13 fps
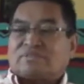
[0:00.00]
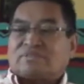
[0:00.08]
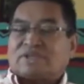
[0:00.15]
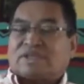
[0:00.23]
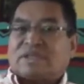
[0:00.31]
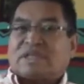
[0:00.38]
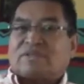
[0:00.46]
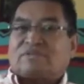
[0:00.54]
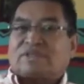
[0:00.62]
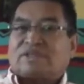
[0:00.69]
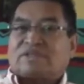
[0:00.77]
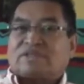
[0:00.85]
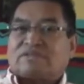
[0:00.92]
praying
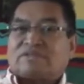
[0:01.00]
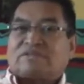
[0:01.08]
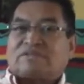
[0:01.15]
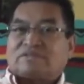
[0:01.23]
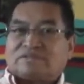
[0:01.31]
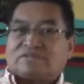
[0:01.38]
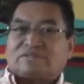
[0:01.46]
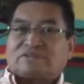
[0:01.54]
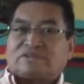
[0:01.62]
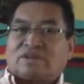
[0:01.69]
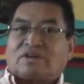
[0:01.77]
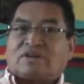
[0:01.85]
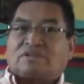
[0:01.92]
with the
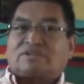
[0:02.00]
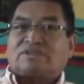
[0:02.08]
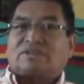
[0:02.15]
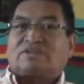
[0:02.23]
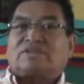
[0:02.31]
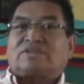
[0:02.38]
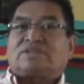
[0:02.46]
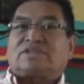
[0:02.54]
songs. They're